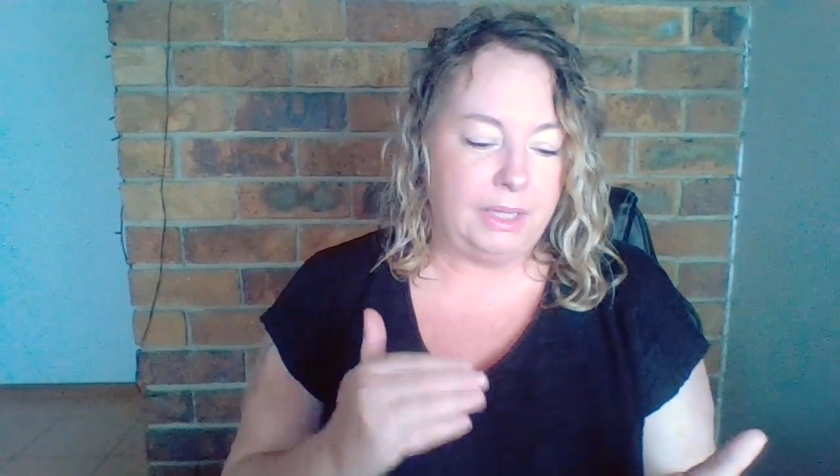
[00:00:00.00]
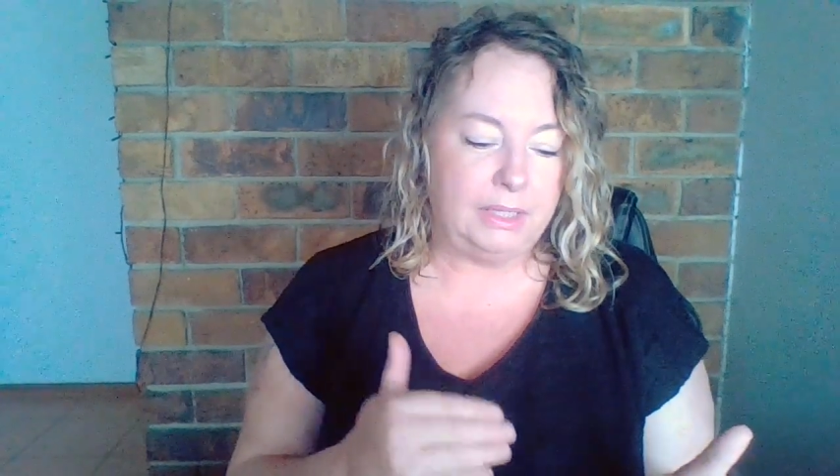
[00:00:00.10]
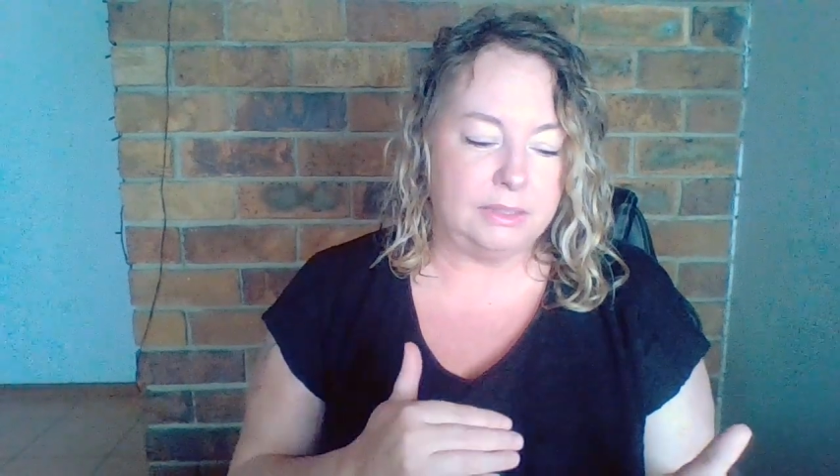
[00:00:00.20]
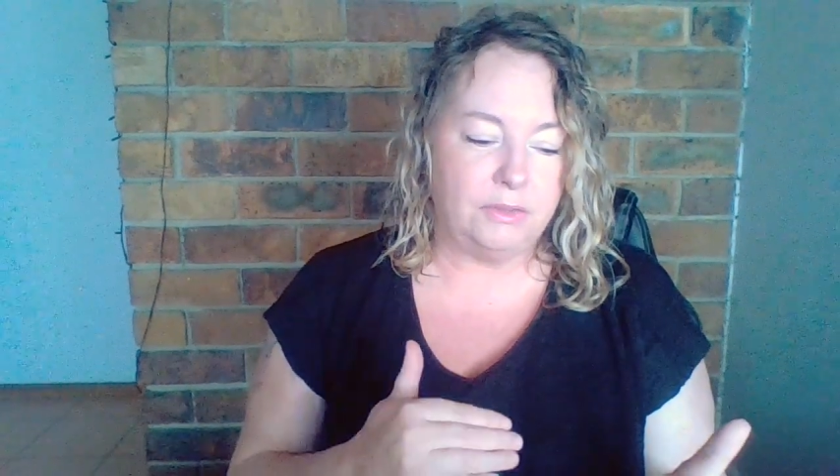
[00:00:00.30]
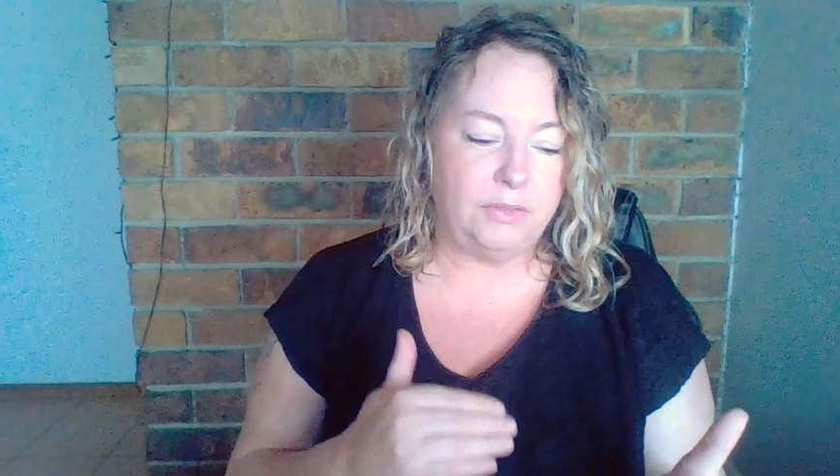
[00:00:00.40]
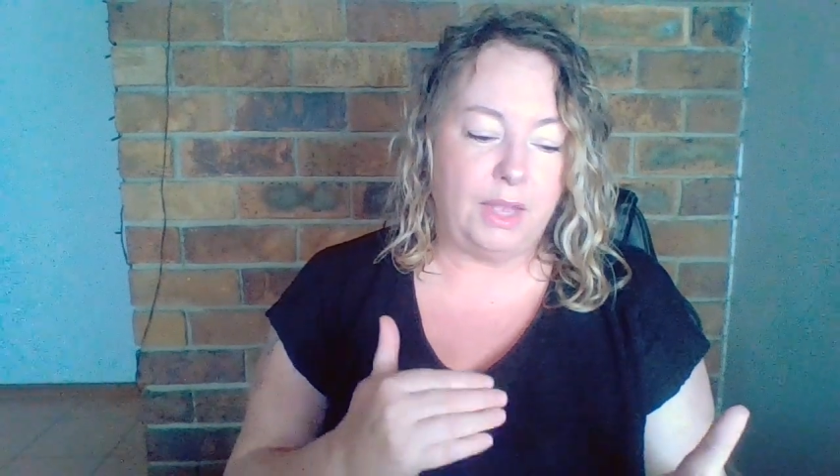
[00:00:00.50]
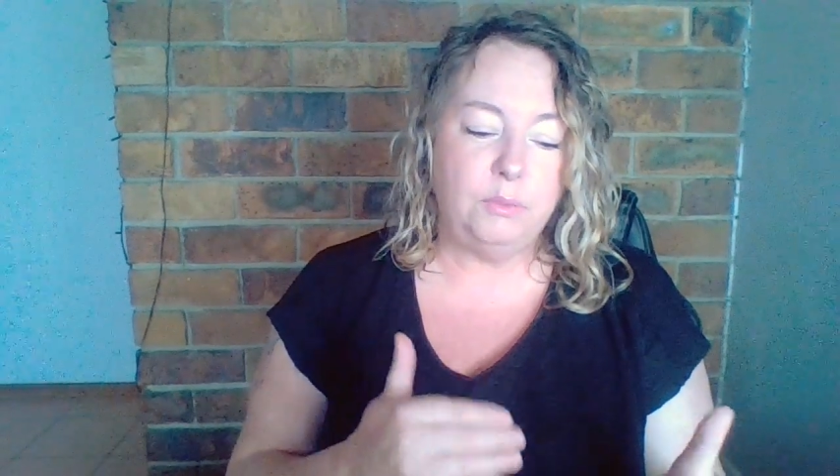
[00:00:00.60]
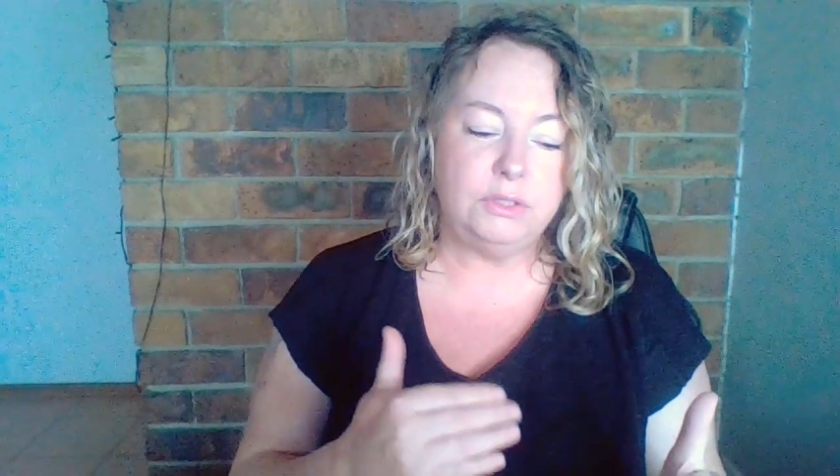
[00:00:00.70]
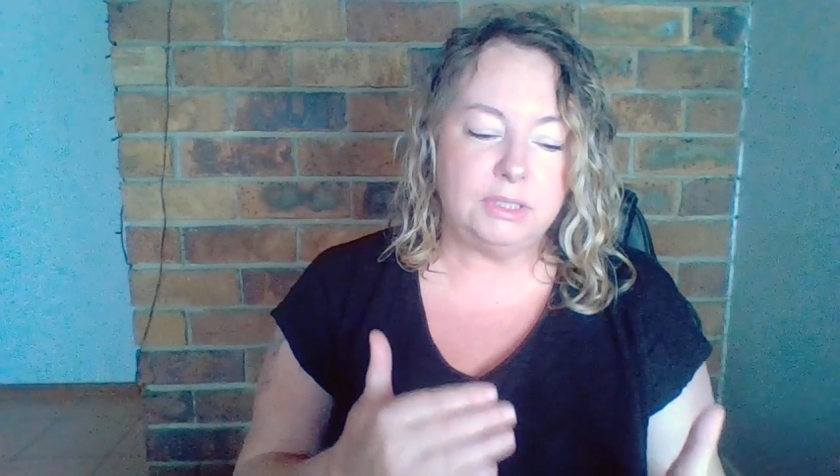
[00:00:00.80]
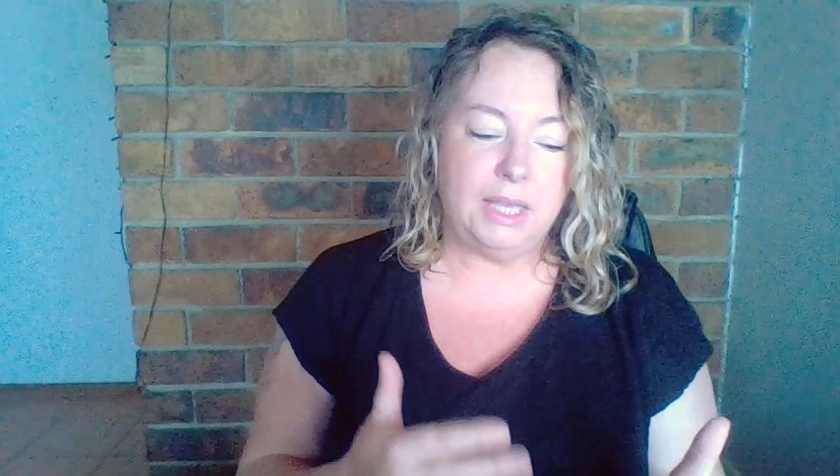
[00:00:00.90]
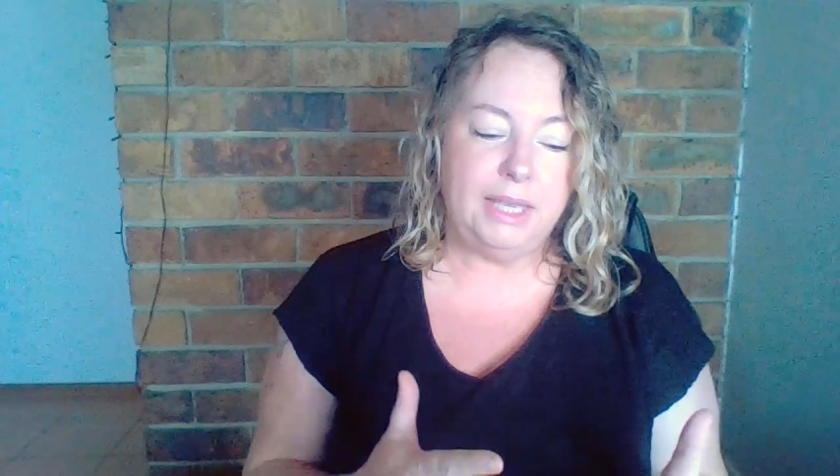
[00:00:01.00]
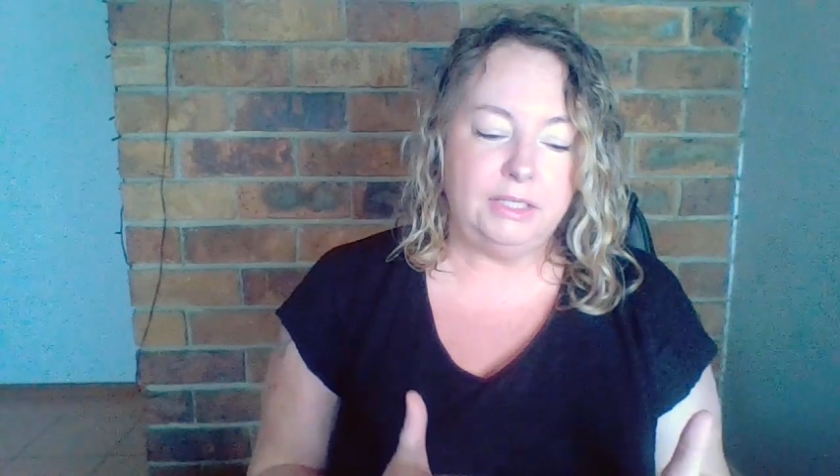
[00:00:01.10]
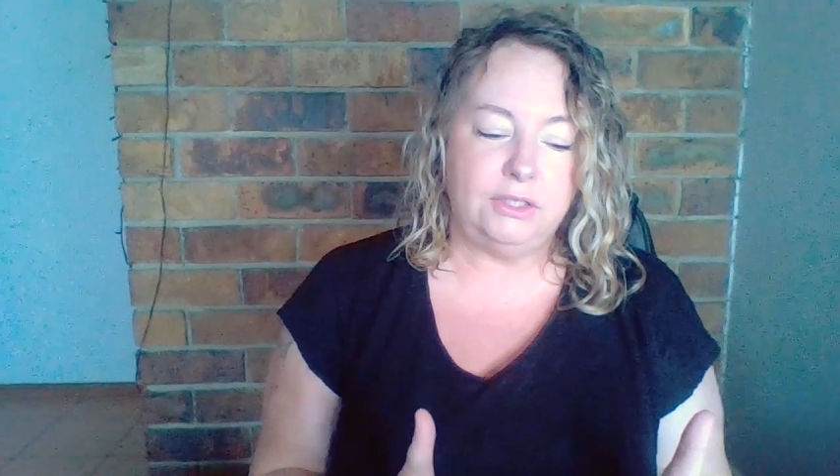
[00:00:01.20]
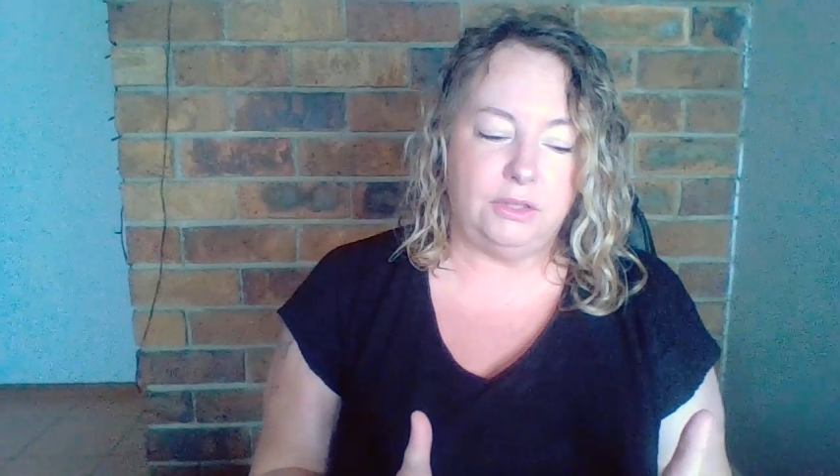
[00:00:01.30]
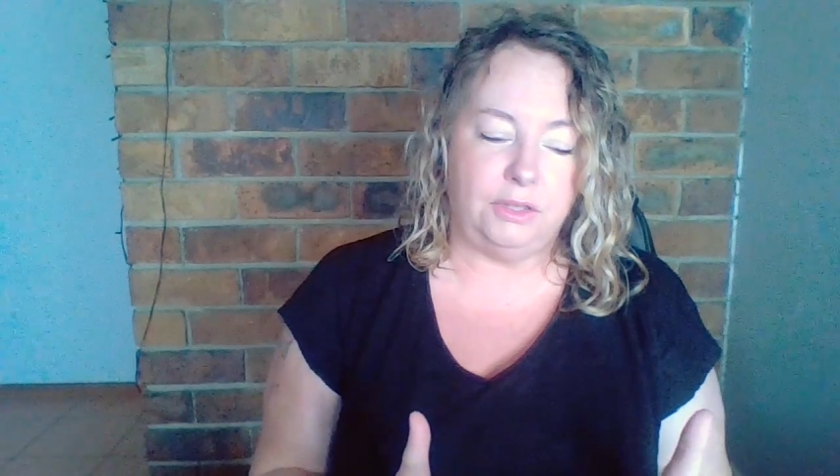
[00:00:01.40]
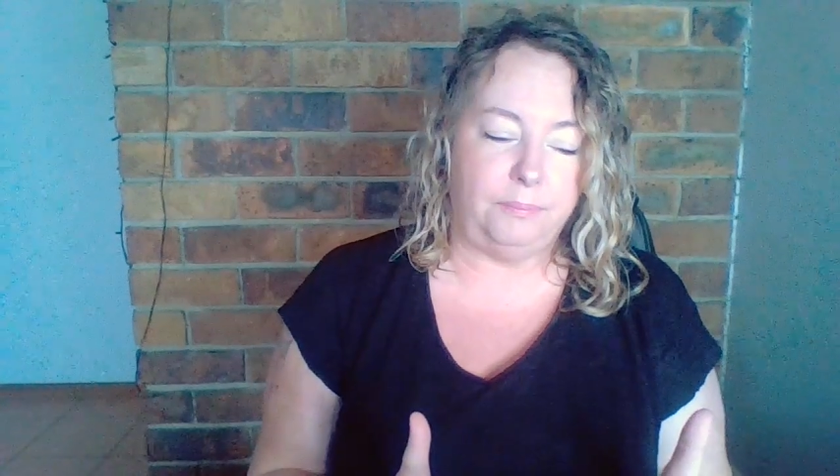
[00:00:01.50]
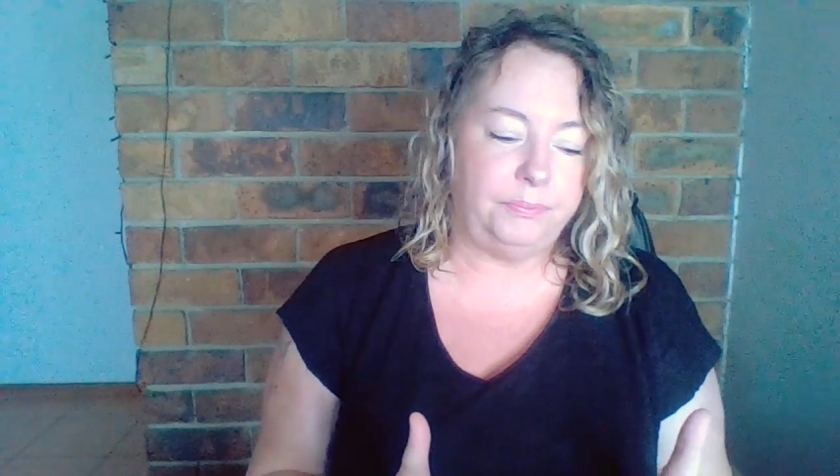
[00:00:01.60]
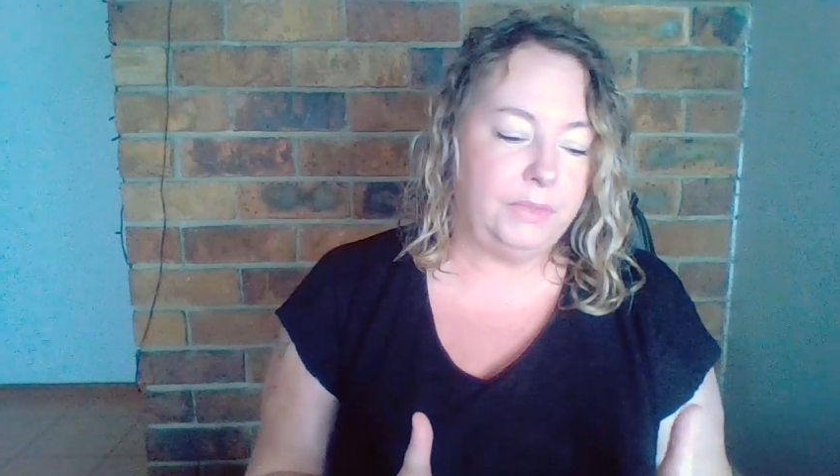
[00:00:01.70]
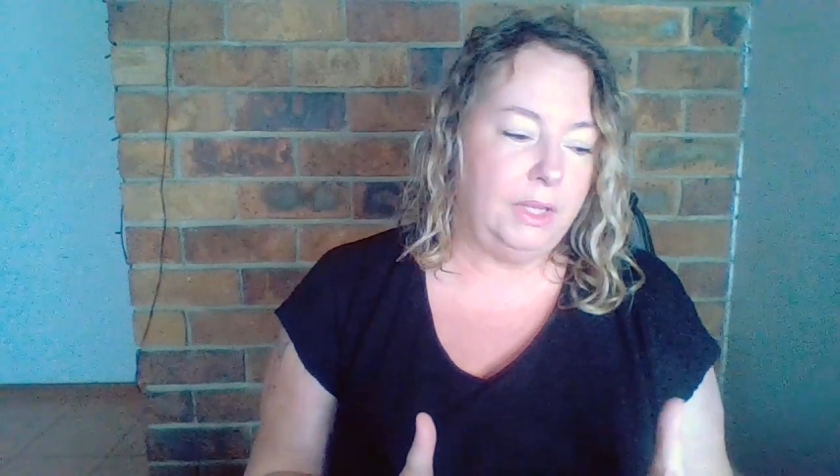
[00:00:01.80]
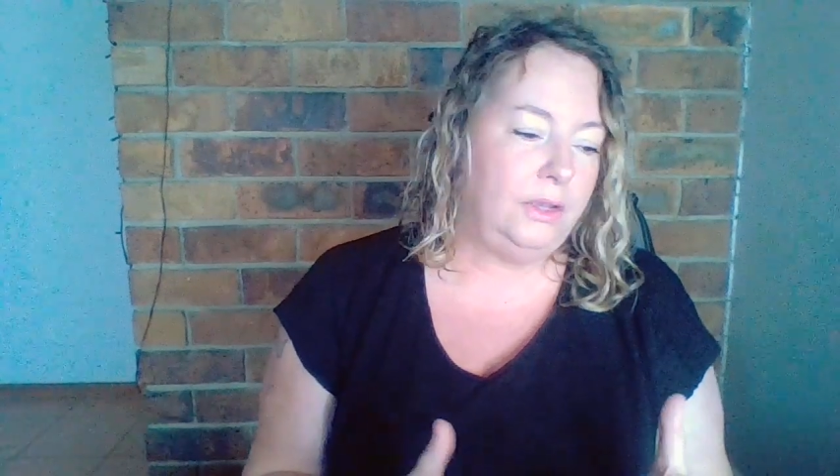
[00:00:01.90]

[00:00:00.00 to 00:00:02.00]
is they will say to them,